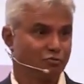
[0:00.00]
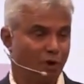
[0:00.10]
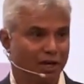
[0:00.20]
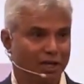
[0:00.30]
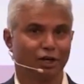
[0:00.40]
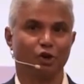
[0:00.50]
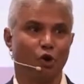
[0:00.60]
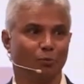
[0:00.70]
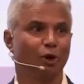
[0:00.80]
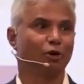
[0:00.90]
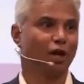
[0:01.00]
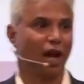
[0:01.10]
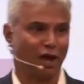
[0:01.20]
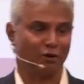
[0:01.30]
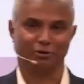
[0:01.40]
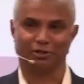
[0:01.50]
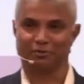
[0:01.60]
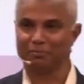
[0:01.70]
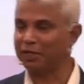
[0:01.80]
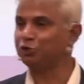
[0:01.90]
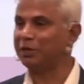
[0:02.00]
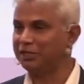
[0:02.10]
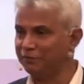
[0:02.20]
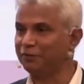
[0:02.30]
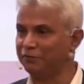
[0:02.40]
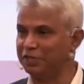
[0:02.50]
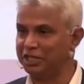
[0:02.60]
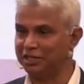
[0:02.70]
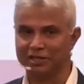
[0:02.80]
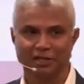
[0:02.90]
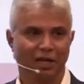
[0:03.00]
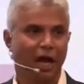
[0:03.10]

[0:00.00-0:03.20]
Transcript: running a COBOL cloud by 2015,